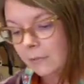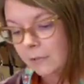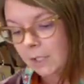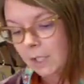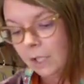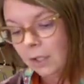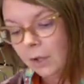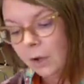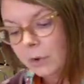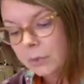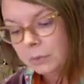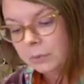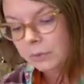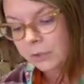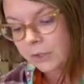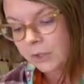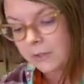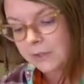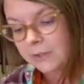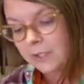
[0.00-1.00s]
"Hello,"
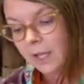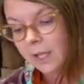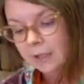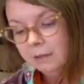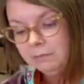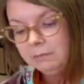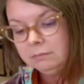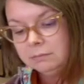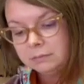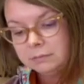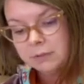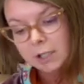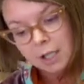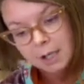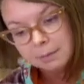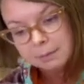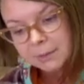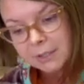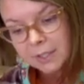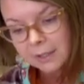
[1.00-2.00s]
she said.
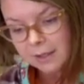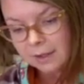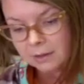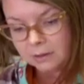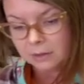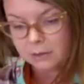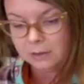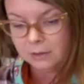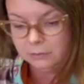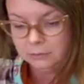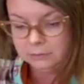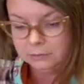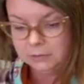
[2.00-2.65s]
"I'm Sadako."